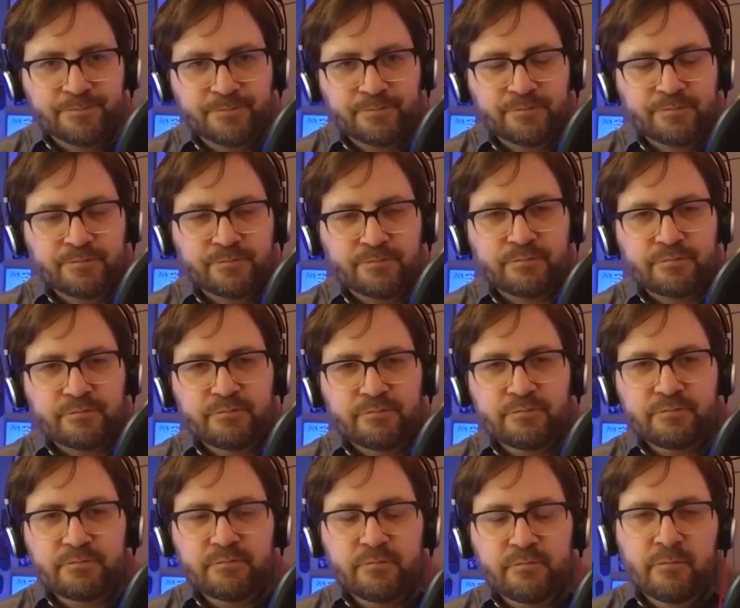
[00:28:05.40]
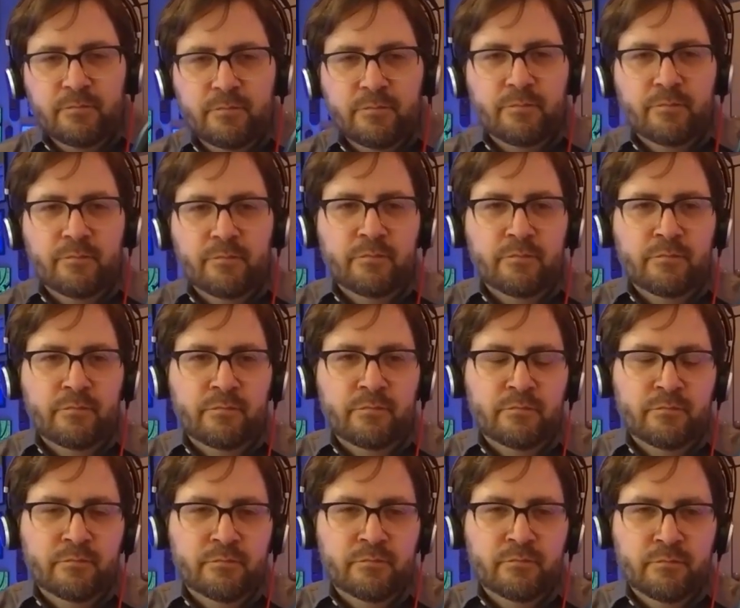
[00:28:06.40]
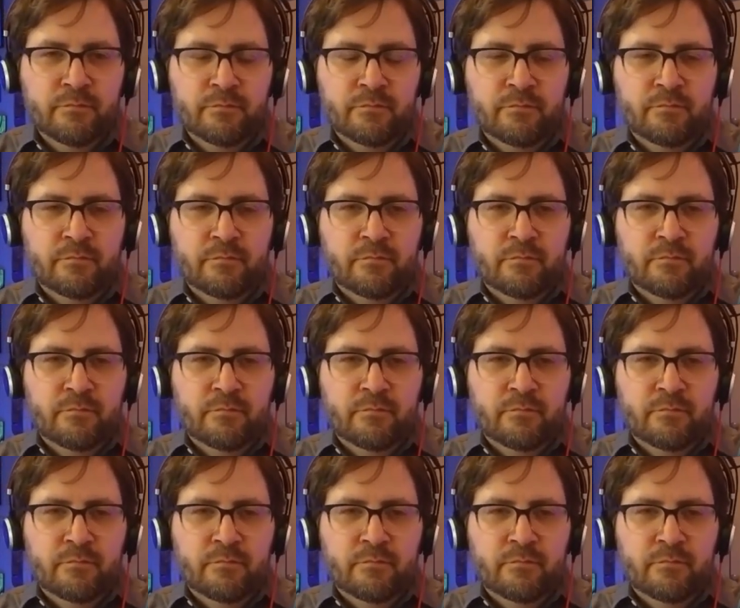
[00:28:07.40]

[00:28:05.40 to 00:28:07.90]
This person isn't speaking.